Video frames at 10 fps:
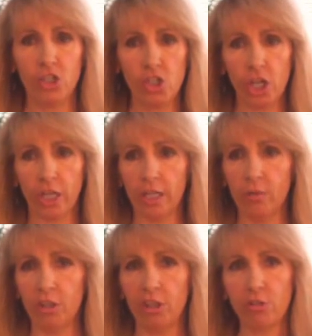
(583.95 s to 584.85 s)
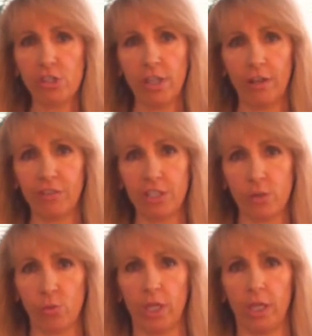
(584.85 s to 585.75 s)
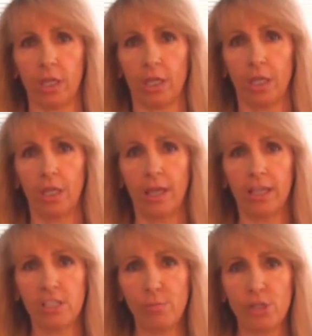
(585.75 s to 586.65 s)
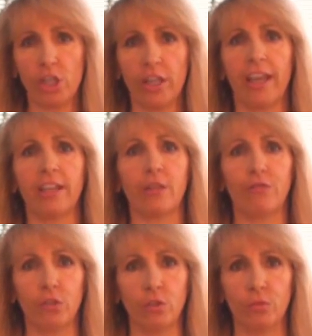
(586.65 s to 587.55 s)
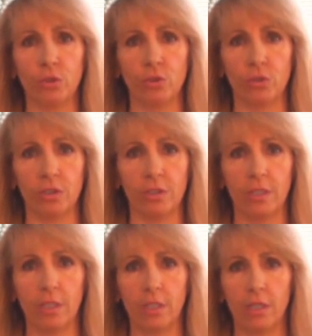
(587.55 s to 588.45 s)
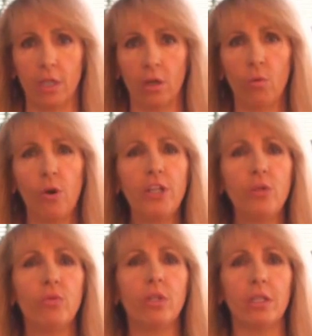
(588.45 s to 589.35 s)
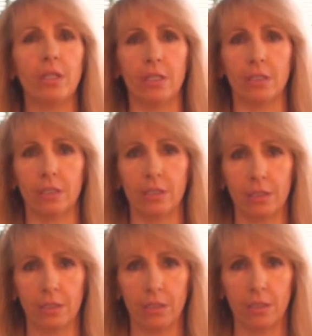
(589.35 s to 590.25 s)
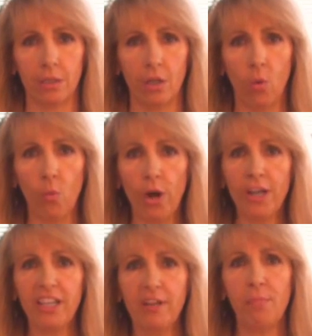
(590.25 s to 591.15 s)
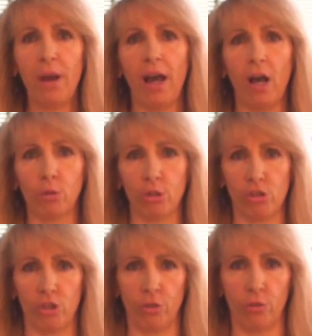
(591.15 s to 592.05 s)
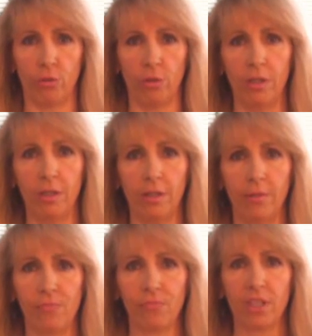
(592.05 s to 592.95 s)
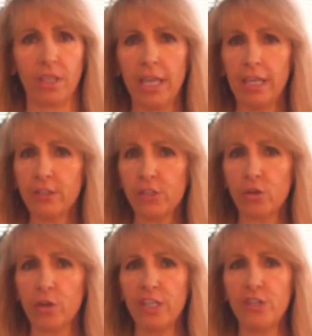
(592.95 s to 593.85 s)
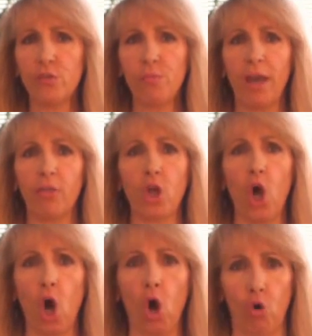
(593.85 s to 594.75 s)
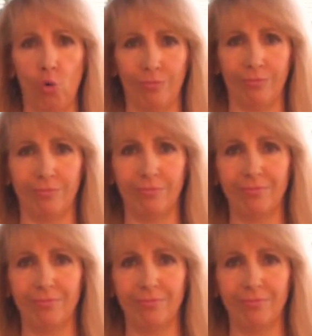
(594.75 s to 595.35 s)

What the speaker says: Check in with yourself this week, especially at the full moon. What do you need? What empowers you? Cancer is about the home,